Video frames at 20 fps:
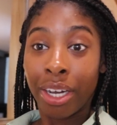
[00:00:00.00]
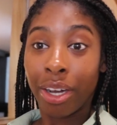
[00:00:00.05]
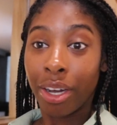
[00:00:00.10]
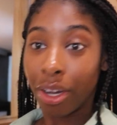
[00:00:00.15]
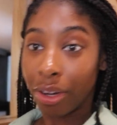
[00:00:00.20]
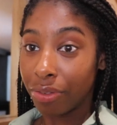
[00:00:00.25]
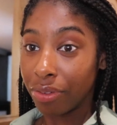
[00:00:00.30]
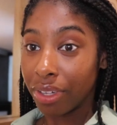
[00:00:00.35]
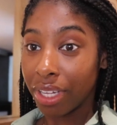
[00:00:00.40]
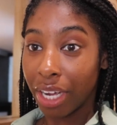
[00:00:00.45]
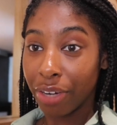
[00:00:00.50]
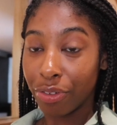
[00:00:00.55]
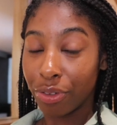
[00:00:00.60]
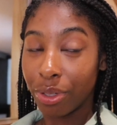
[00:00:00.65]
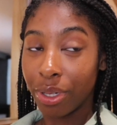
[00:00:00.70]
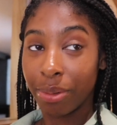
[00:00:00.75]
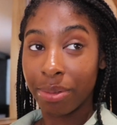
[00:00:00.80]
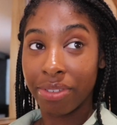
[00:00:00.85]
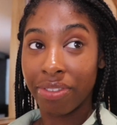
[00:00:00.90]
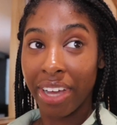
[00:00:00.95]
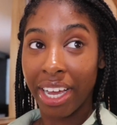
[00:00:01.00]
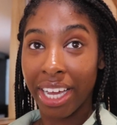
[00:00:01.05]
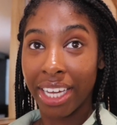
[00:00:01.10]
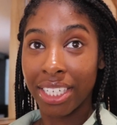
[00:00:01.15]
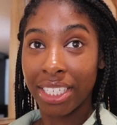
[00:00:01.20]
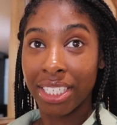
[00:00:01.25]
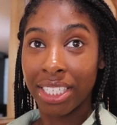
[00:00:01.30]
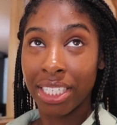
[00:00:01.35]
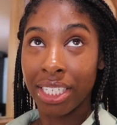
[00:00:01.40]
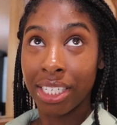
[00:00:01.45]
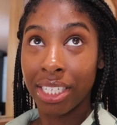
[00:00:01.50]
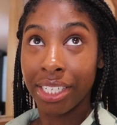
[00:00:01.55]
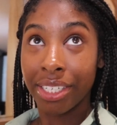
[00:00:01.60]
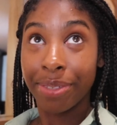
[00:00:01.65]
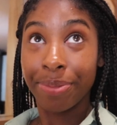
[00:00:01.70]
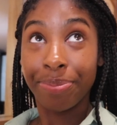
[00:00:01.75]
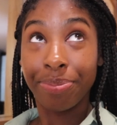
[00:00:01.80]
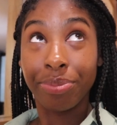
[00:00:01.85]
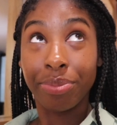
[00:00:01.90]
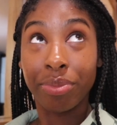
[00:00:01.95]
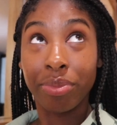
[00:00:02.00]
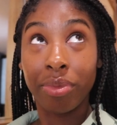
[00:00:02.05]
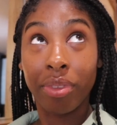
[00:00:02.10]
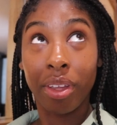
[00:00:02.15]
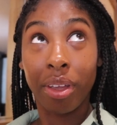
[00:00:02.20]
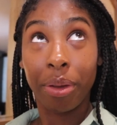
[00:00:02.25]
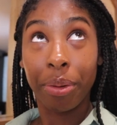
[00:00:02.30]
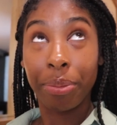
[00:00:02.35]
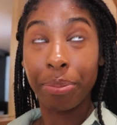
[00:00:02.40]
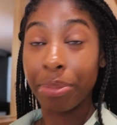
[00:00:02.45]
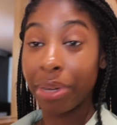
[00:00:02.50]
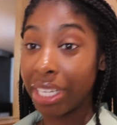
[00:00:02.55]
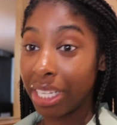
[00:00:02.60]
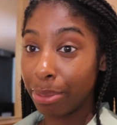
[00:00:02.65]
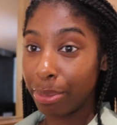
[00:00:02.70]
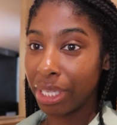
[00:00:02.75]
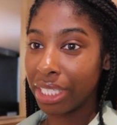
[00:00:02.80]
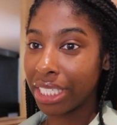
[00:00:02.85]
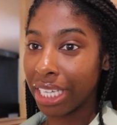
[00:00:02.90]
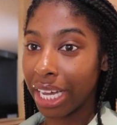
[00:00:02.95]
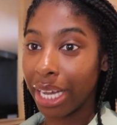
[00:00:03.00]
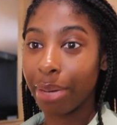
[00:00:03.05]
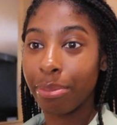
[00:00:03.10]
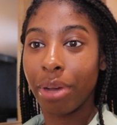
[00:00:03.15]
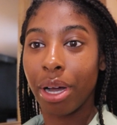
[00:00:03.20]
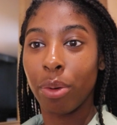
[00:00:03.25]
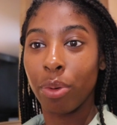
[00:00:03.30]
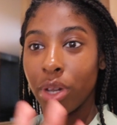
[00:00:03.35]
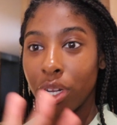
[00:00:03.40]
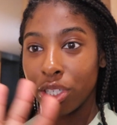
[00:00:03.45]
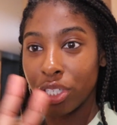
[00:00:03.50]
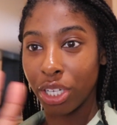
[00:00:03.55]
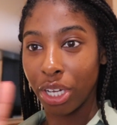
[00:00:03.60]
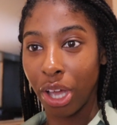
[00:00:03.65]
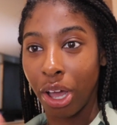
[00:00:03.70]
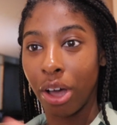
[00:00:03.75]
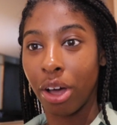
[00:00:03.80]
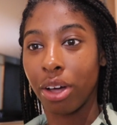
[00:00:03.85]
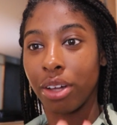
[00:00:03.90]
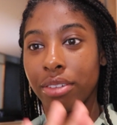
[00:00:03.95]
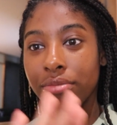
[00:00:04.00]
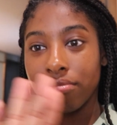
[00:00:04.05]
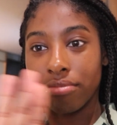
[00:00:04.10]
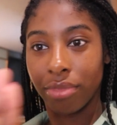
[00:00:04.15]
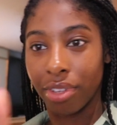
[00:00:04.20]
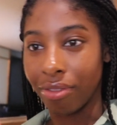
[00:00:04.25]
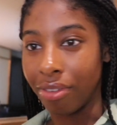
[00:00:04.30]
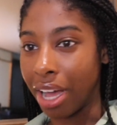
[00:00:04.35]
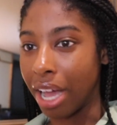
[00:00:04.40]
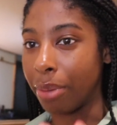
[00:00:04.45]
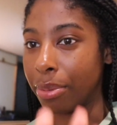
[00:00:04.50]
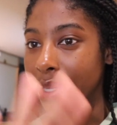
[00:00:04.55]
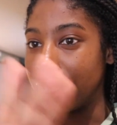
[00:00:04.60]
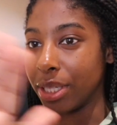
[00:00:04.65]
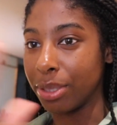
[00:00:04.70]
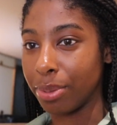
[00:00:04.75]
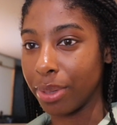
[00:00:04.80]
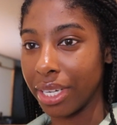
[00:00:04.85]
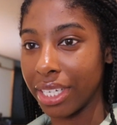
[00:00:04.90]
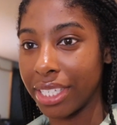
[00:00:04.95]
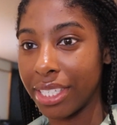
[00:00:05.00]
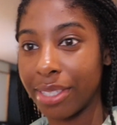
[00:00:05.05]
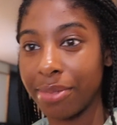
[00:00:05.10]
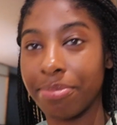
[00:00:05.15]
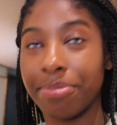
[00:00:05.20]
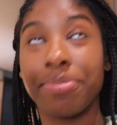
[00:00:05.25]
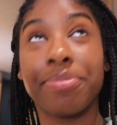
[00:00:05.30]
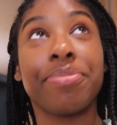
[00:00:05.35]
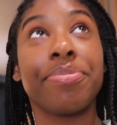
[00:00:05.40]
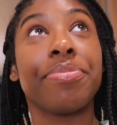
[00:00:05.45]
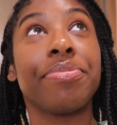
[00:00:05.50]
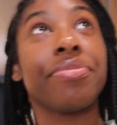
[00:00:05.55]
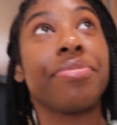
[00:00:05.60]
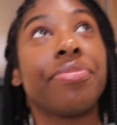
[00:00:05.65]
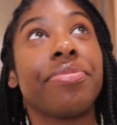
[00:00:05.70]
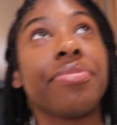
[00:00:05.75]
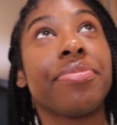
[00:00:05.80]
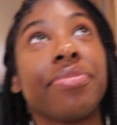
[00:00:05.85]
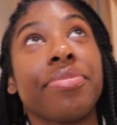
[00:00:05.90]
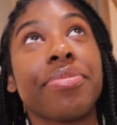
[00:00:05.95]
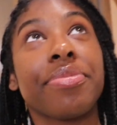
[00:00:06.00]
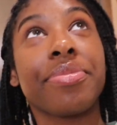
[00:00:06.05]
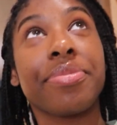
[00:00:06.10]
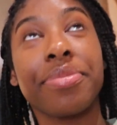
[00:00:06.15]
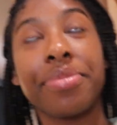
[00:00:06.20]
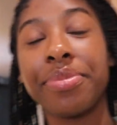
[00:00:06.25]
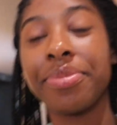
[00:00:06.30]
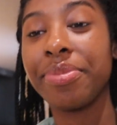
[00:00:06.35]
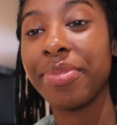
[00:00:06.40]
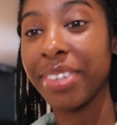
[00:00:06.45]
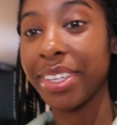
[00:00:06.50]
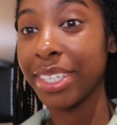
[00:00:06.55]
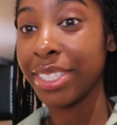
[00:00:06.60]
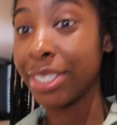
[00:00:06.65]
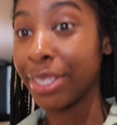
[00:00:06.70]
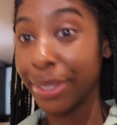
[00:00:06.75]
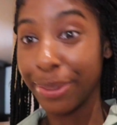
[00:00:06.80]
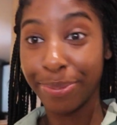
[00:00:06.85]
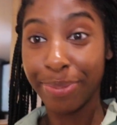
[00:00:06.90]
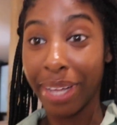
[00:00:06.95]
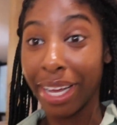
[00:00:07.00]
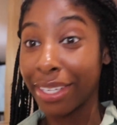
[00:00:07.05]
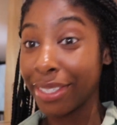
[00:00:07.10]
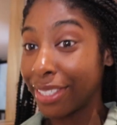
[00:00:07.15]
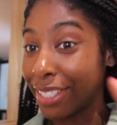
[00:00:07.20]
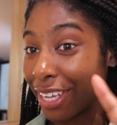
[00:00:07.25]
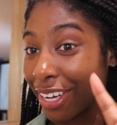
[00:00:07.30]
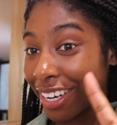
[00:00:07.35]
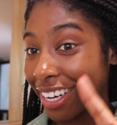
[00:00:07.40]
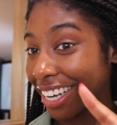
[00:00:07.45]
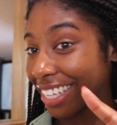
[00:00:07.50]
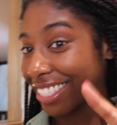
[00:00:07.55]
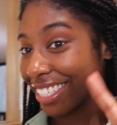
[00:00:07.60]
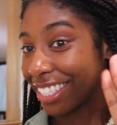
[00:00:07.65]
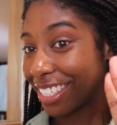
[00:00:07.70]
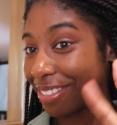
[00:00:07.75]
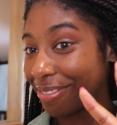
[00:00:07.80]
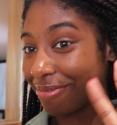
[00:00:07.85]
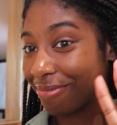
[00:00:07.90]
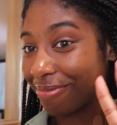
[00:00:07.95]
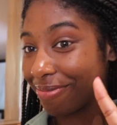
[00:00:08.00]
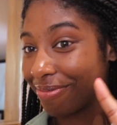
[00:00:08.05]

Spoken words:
hopefully everyone comes fast. But in the meantime, I'm going to show y'all the vibe of this place. So, we'll see y'all next time.